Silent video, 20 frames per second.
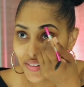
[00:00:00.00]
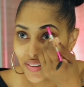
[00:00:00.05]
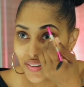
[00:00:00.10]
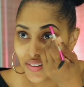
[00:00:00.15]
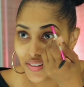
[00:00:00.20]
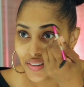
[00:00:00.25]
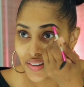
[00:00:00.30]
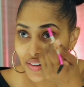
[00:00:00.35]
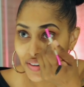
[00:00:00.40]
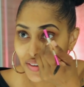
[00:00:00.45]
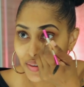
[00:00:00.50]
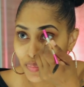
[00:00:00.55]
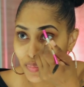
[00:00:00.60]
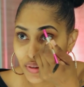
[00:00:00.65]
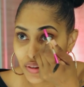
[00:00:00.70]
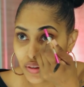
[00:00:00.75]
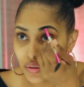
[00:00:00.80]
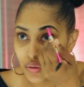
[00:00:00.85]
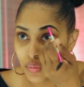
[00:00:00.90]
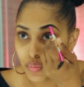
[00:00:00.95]
shut up
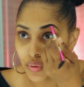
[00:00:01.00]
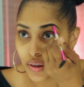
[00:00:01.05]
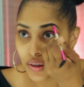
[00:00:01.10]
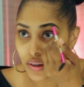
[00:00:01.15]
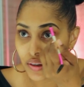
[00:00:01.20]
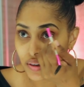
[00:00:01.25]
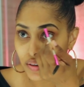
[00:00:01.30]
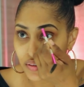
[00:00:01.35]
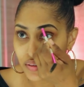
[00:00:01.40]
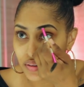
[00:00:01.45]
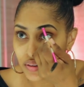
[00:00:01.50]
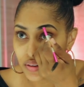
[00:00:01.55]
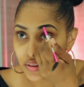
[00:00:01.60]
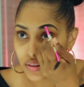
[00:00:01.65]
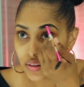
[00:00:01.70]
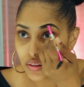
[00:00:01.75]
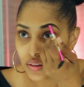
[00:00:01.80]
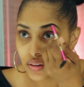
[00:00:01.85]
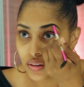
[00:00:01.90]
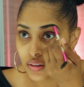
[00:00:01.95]
and do the
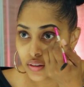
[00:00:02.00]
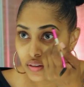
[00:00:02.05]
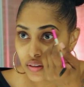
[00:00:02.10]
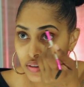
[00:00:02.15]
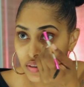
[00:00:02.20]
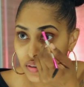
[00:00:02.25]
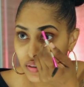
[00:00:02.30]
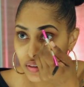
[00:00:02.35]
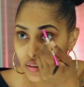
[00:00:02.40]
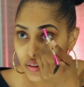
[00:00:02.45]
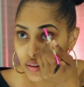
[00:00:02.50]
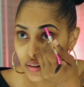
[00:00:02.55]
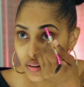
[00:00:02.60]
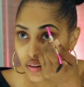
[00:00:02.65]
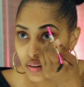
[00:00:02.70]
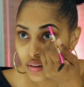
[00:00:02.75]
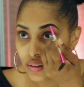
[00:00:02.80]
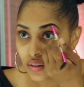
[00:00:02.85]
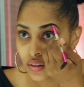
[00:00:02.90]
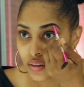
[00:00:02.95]
brows. Why you guys
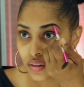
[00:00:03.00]
talk